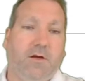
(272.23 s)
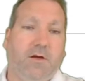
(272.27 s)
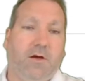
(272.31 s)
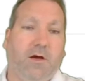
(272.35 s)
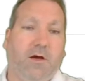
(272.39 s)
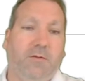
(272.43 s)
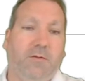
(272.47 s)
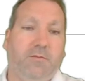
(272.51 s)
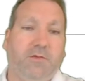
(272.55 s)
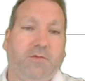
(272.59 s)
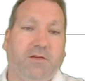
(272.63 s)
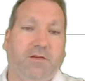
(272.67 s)

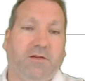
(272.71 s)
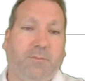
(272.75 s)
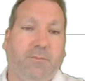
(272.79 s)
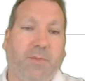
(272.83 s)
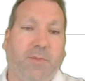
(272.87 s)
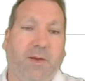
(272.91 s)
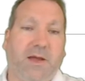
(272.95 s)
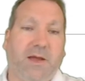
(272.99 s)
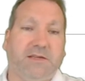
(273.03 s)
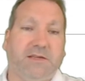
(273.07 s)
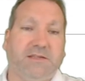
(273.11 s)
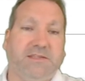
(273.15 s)
I'm going to
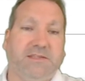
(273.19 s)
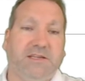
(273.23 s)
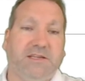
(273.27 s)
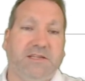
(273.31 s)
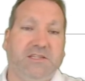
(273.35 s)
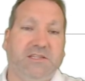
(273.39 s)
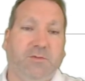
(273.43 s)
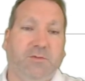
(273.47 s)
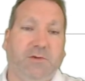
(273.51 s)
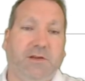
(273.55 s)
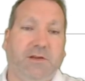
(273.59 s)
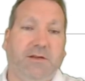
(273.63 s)
pass
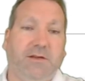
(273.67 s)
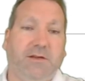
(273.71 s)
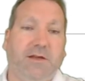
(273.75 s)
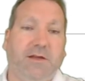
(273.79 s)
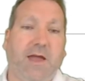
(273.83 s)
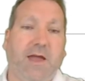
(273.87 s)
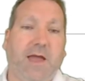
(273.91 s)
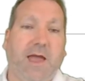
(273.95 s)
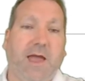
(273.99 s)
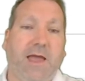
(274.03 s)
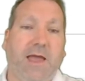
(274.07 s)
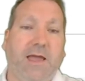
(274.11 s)
into it
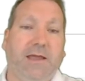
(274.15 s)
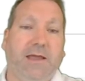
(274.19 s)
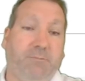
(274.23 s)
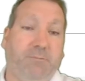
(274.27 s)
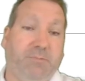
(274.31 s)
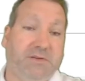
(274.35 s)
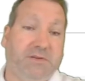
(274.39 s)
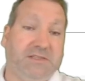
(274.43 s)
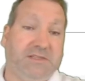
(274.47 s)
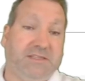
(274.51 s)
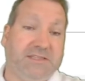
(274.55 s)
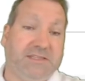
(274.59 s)
a
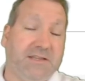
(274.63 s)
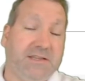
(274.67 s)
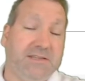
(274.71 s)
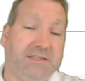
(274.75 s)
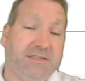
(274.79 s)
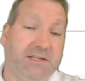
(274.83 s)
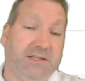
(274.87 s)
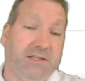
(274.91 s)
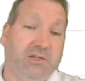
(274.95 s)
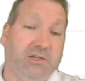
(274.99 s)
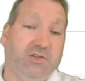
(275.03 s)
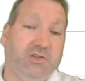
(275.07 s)

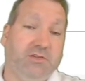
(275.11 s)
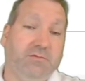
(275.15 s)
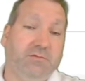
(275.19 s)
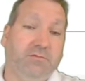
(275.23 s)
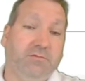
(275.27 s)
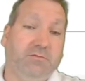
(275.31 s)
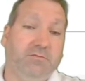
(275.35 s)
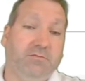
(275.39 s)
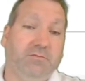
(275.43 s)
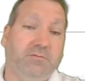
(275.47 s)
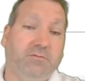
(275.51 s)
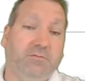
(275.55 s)
percentage,
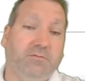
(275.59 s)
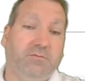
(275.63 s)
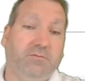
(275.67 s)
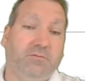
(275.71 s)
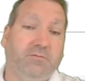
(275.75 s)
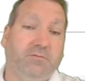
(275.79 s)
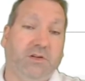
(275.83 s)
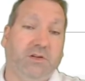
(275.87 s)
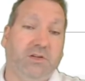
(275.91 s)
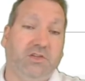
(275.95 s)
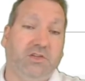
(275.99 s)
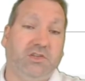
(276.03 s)

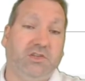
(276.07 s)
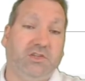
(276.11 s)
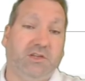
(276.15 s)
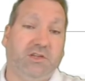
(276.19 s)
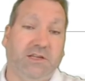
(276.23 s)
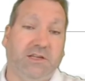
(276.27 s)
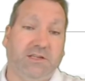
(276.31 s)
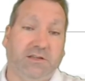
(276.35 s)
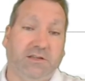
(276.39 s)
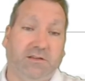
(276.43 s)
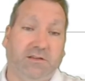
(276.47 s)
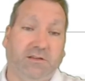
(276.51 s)
which
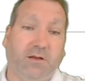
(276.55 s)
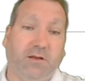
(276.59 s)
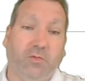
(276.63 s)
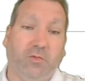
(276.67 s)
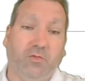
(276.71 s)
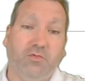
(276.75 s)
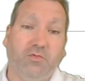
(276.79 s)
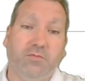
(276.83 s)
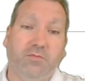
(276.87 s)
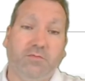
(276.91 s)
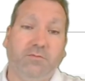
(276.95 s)
is a double